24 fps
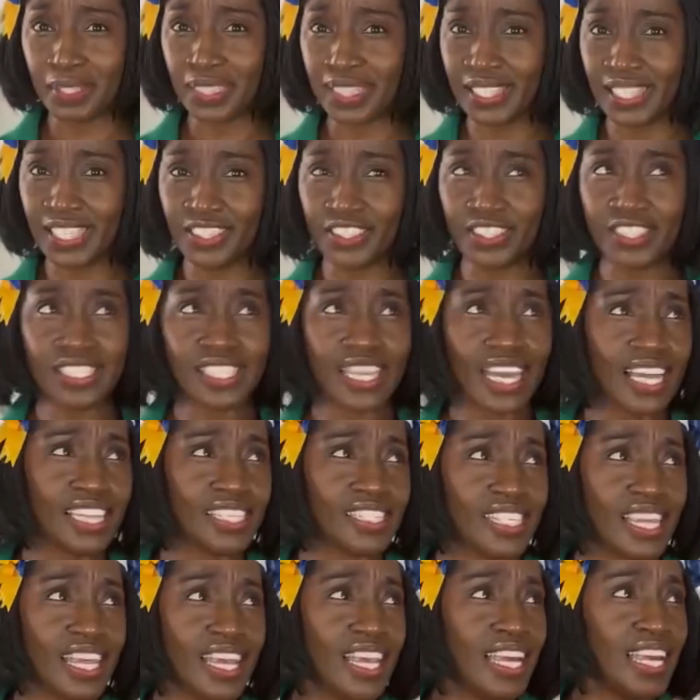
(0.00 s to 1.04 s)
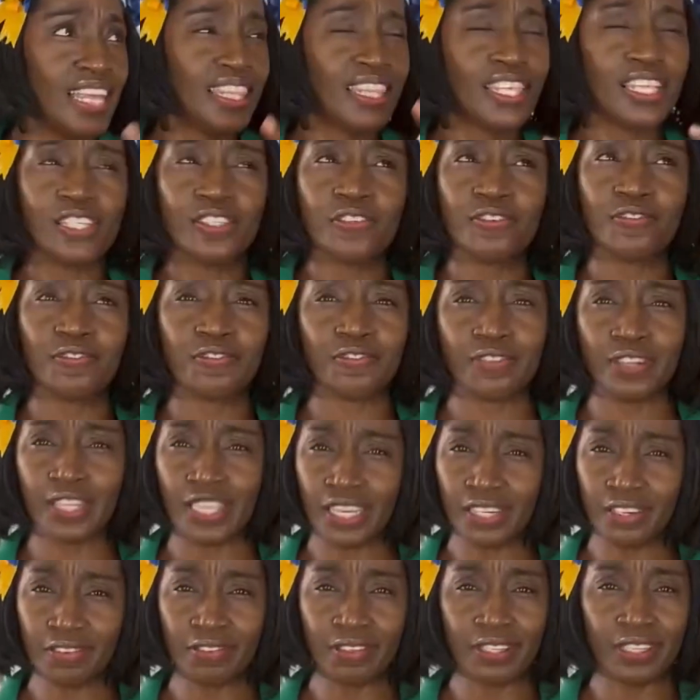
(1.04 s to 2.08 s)
It just has this
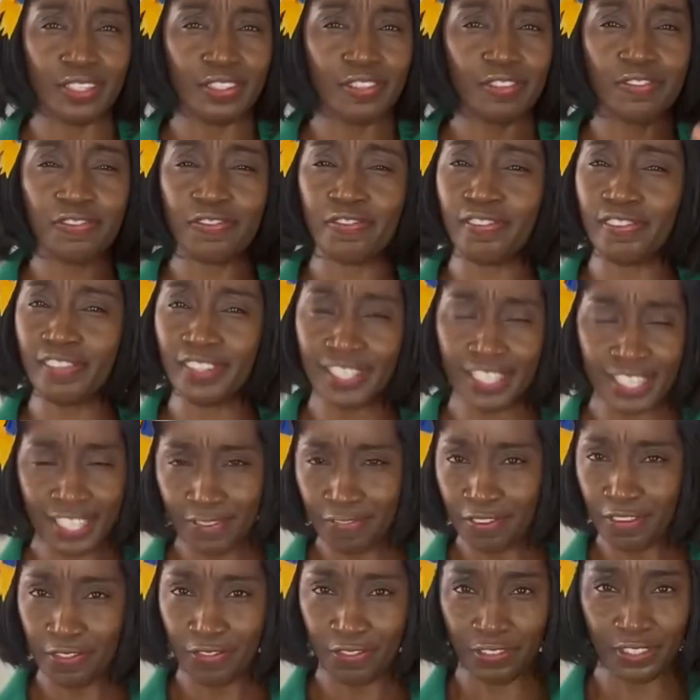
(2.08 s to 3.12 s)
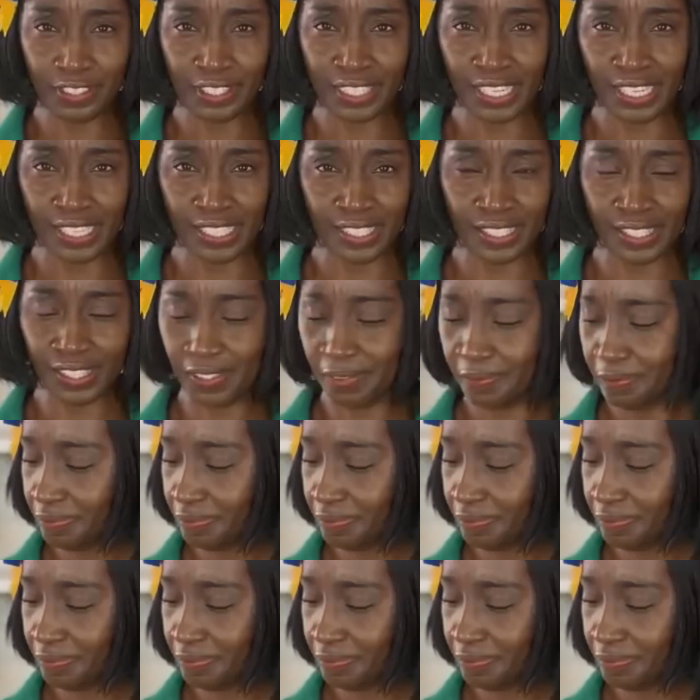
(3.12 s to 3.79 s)
fragrant, flavorful taste.